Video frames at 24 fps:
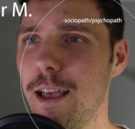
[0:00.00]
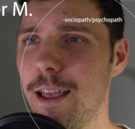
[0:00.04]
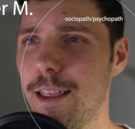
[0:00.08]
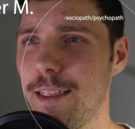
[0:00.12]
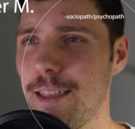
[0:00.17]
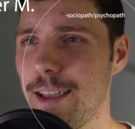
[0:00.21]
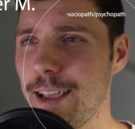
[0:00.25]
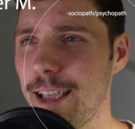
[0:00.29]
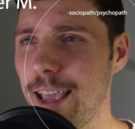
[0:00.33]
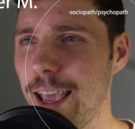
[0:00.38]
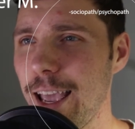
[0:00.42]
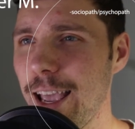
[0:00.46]

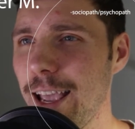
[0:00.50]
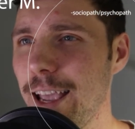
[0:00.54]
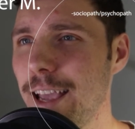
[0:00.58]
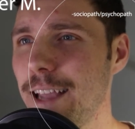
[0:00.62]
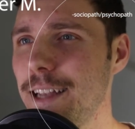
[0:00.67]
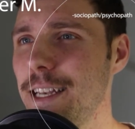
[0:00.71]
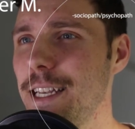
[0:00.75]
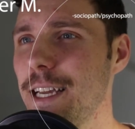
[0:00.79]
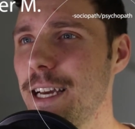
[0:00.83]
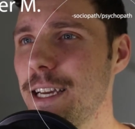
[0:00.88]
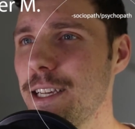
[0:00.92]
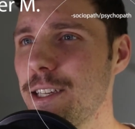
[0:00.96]
like
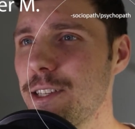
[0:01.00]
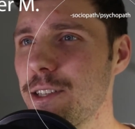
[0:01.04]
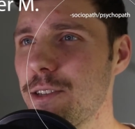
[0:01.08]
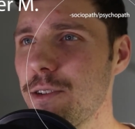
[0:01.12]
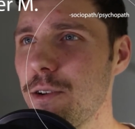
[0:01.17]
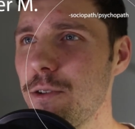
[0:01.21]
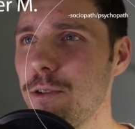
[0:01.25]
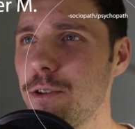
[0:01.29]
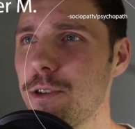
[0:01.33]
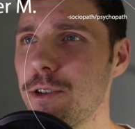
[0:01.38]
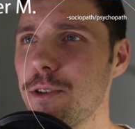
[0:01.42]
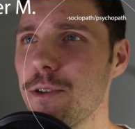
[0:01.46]

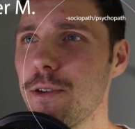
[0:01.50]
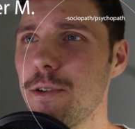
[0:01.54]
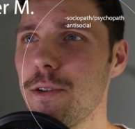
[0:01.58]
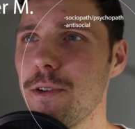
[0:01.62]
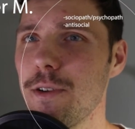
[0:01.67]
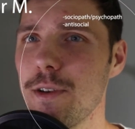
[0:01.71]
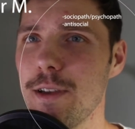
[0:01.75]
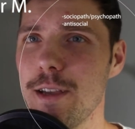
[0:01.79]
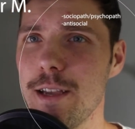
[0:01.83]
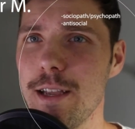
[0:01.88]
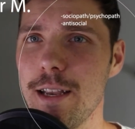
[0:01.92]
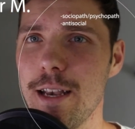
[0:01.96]

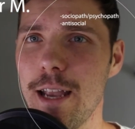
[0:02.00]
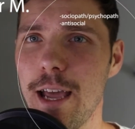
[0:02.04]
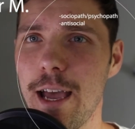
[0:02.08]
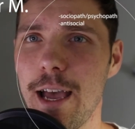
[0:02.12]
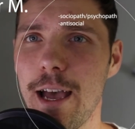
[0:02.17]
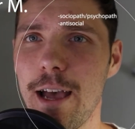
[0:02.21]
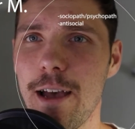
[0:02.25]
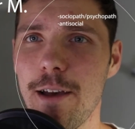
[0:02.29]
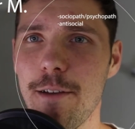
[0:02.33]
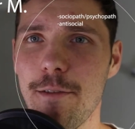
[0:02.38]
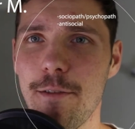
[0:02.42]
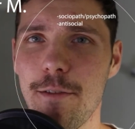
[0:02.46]
antisocial and
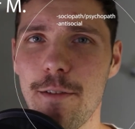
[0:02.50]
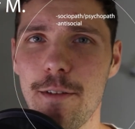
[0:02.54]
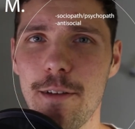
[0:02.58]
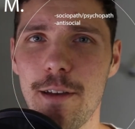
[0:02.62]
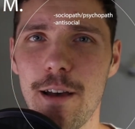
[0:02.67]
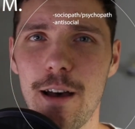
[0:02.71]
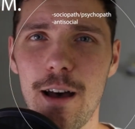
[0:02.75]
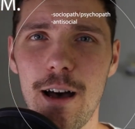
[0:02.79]
have